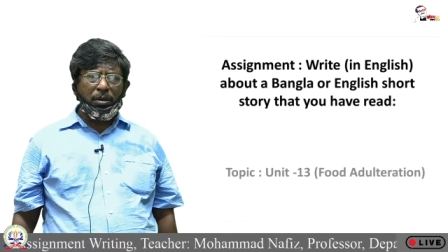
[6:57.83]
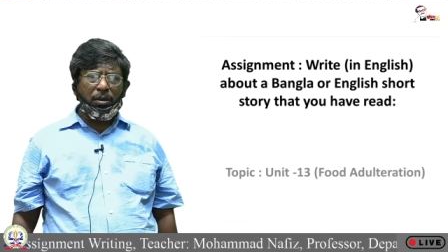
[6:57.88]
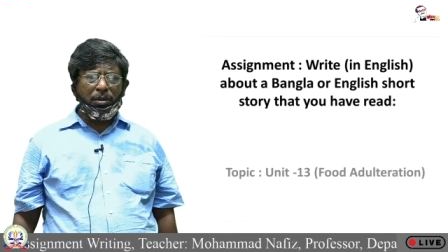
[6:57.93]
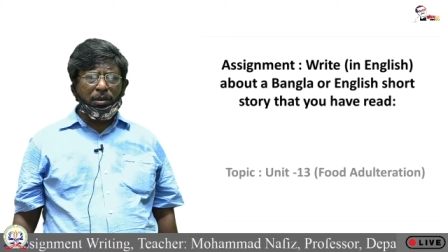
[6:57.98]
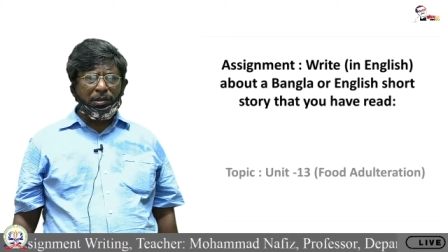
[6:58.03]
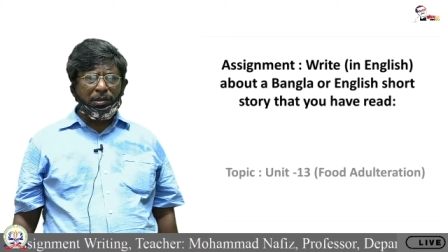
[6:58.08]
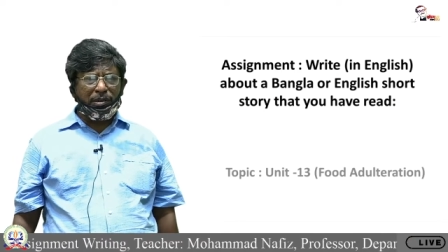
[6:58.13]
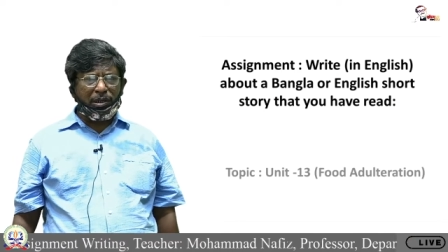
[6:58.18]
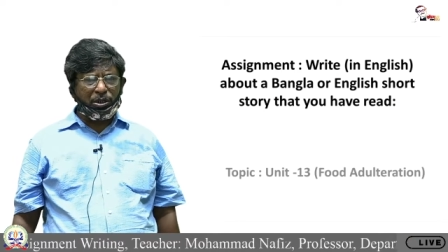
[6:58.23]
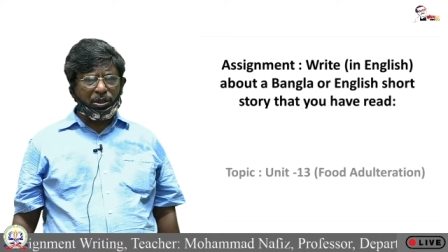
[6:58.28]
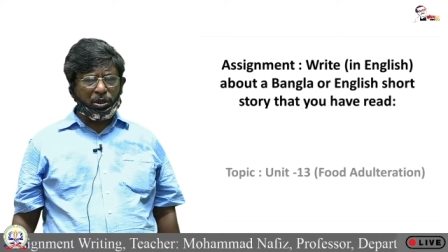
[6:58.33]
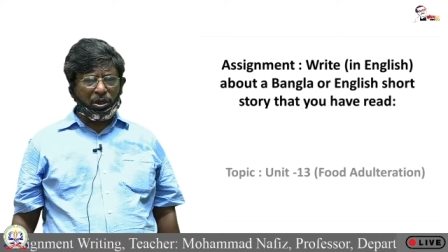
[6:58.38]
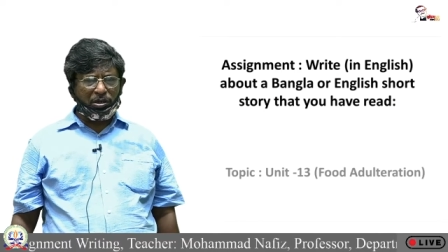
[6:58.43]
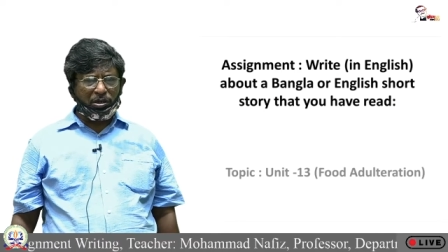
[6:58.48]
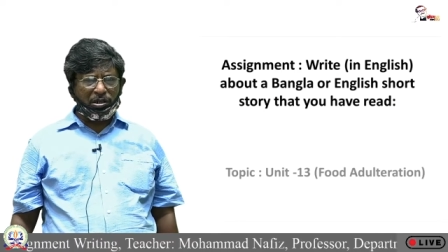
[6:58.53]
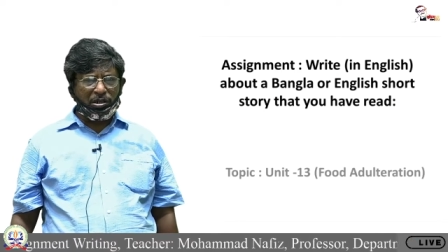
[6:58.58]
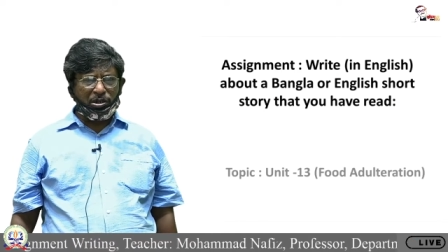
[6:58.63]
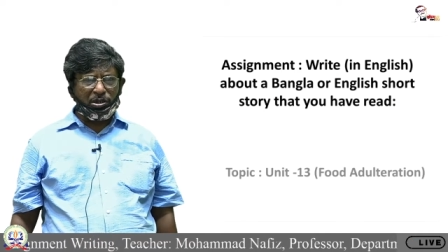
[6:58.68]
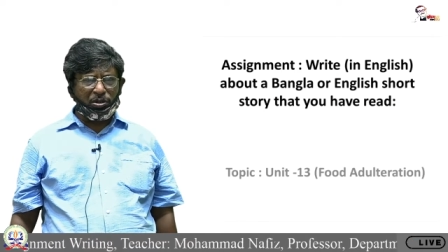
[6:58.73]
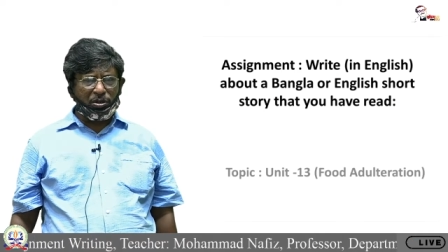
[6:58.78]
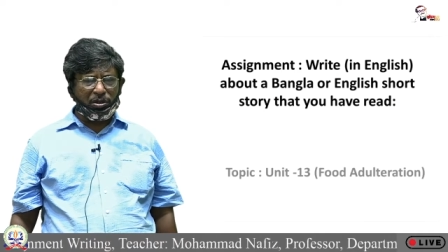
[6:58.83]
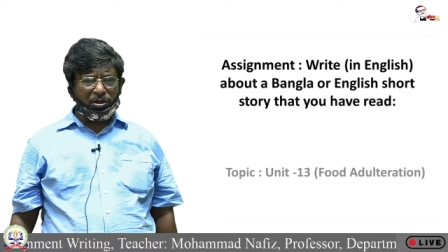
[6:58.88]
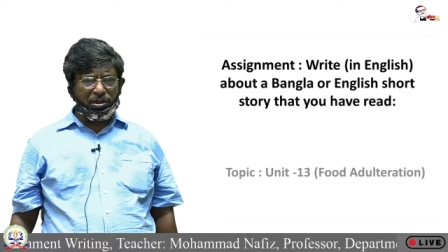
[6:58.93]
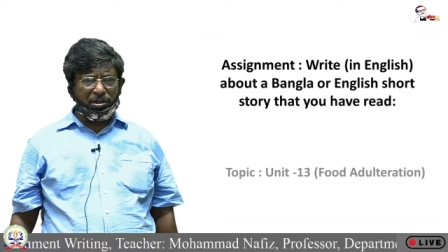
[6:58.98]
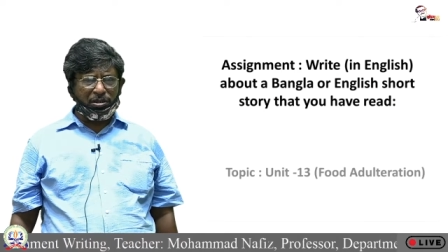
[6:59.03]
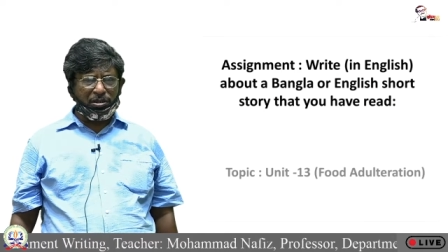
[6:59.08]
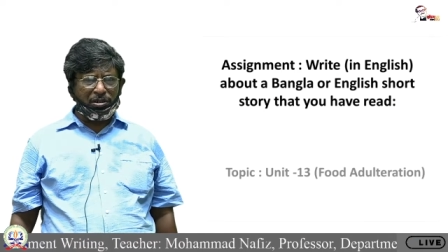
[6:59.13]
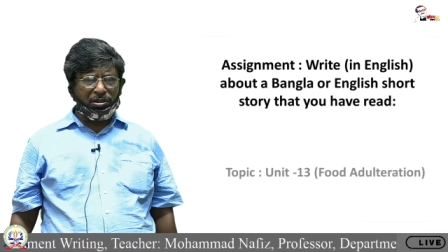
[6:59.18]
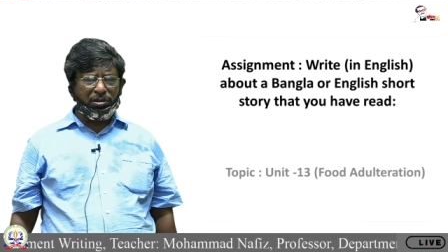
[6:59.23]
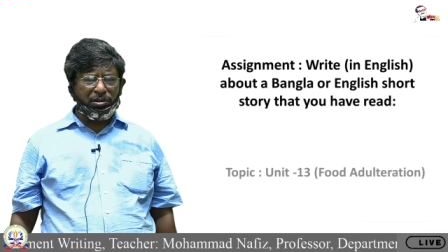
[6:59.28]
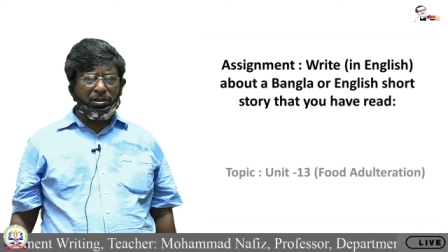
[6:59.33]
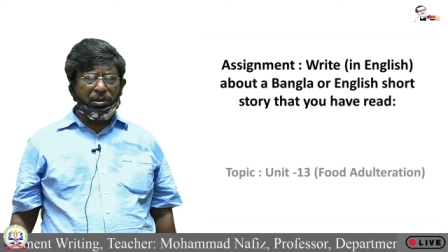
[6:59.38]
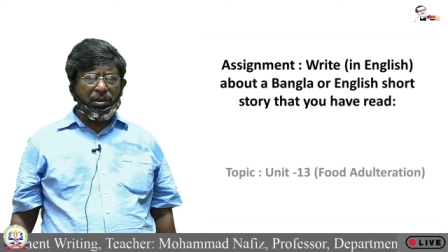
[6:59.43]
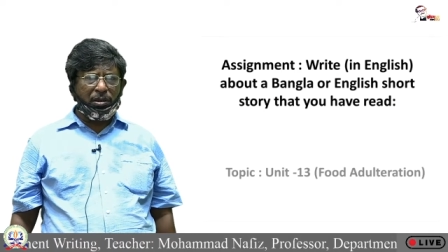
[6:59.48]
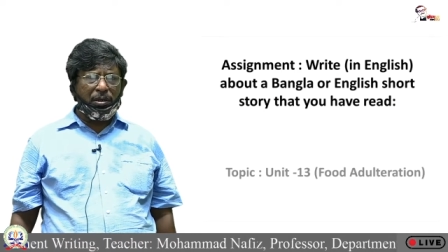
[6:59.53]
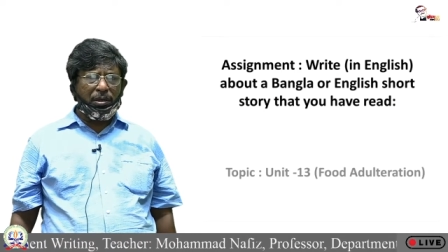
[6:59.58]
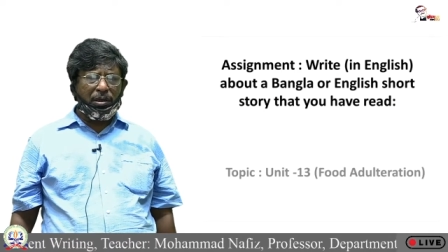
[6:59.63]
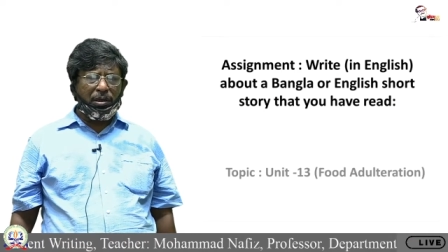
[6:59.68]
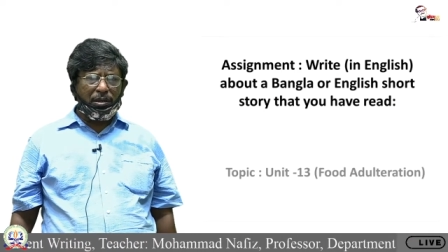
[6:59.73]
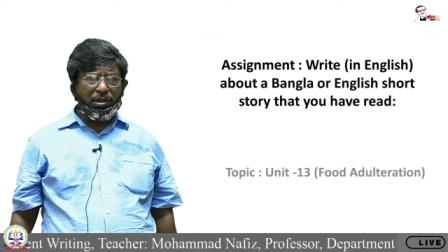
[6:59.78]
the short stories
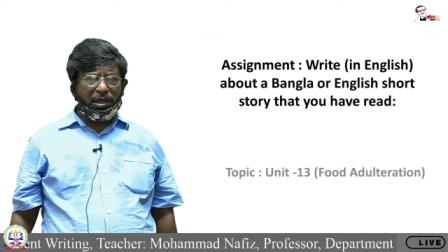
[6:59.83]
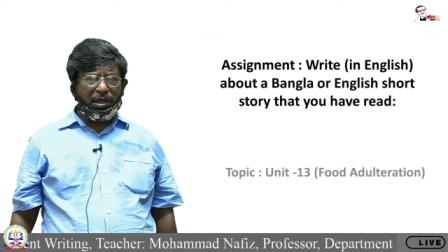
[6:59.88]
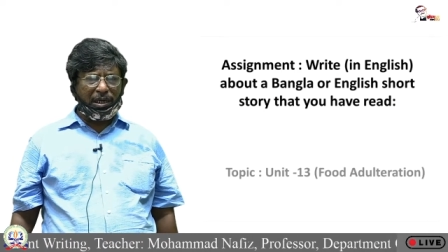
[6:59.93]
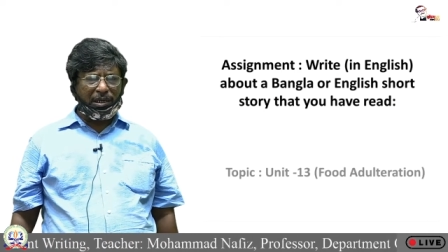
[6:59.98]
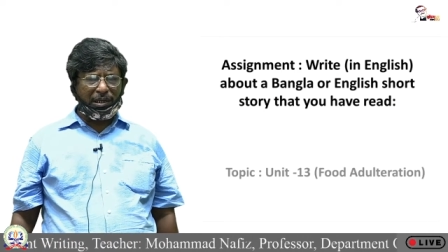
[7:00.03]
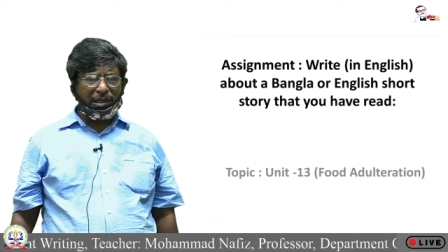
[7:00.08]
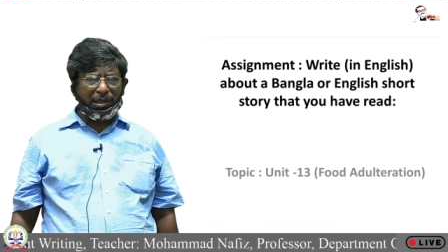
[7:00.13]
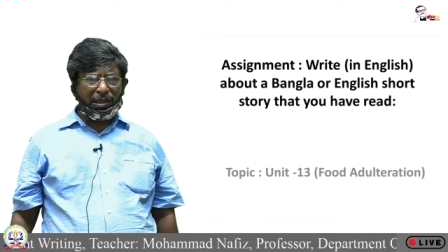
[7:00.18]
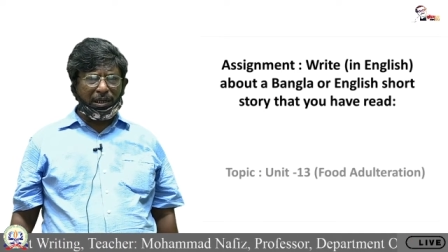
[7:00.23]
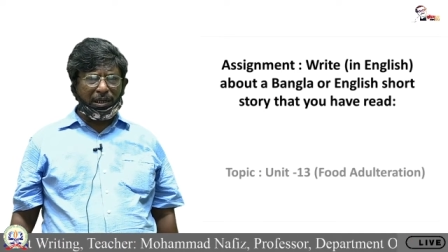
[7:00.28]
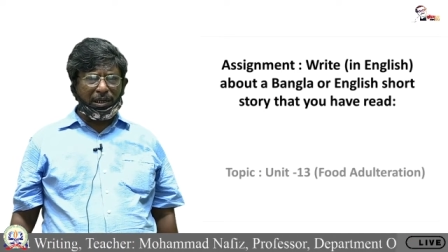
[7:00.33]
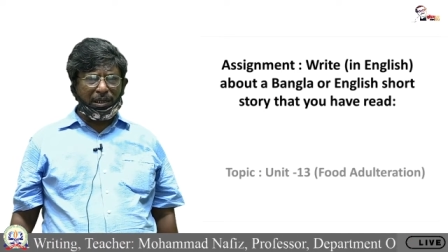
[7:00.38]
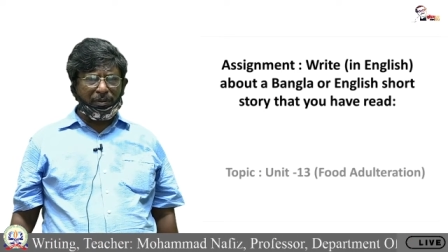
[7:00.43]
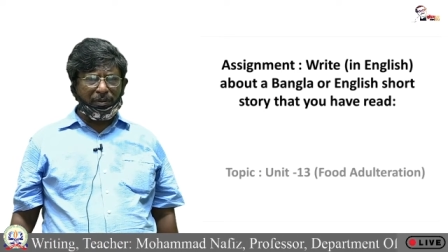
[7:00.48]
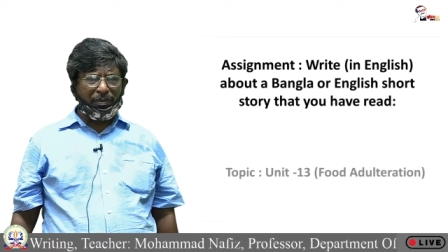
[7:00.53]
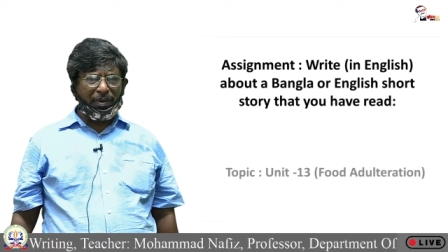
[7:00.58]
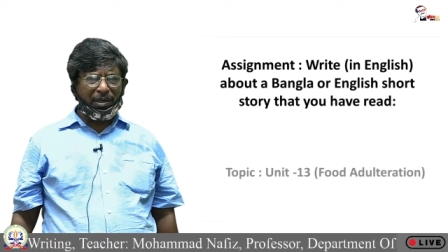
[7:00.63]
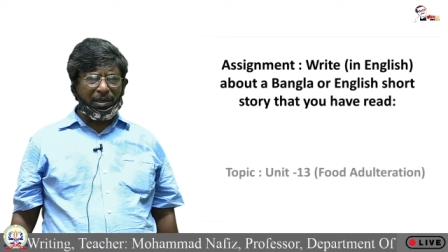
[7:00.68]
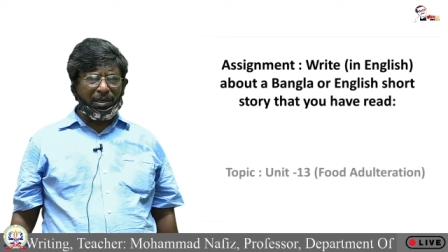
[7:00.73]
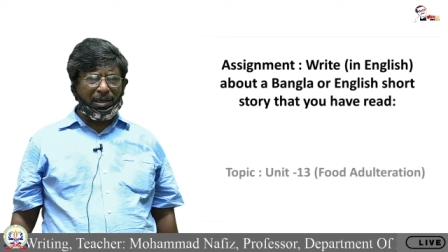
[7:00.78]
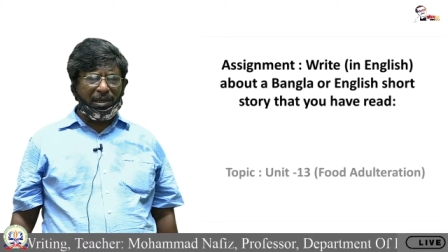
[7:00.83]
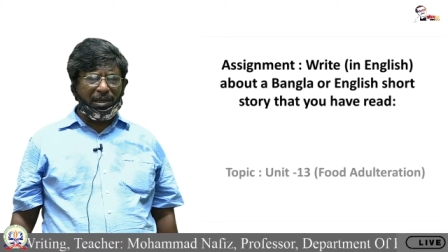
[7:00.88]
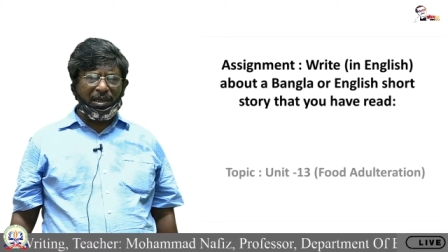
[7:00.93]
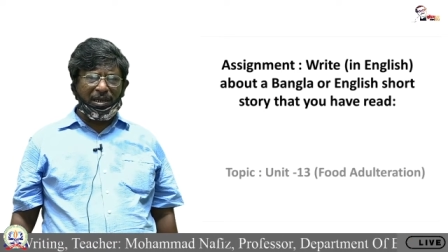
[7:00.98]
that are given in